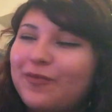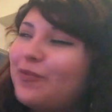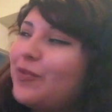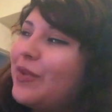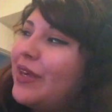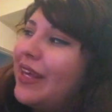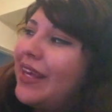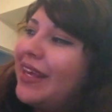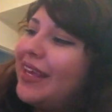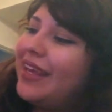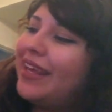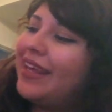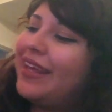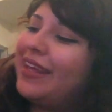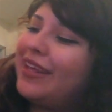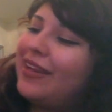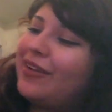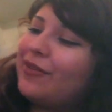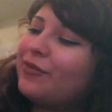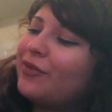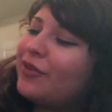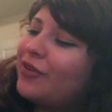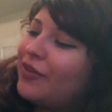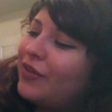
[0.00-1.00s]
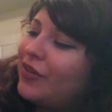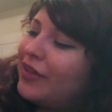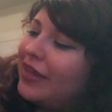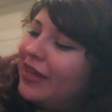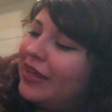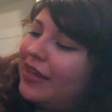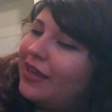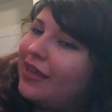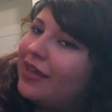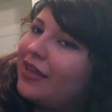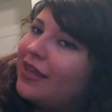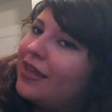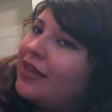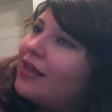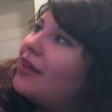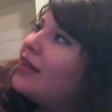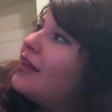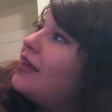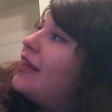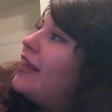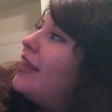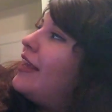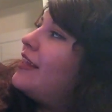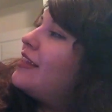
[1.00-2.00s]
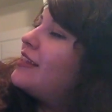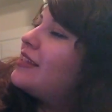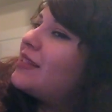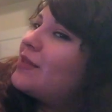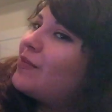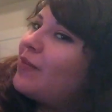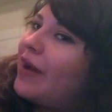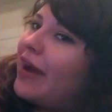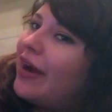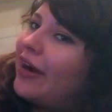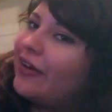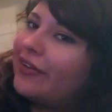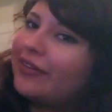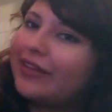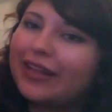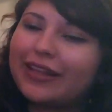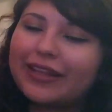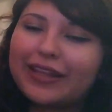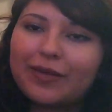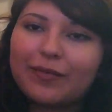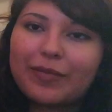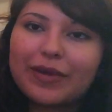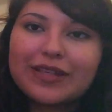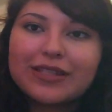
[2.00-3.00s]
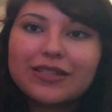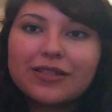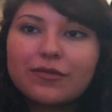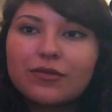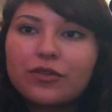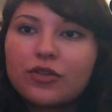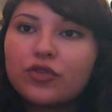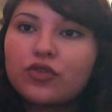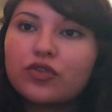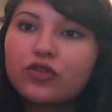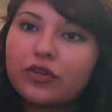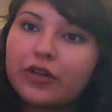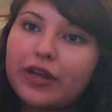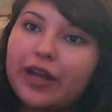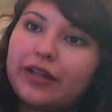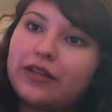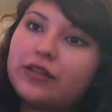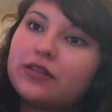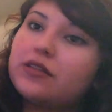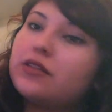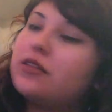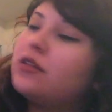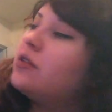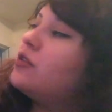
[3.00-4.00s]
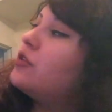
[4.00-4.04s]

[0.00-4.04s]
Been really inspired lately by some new trends,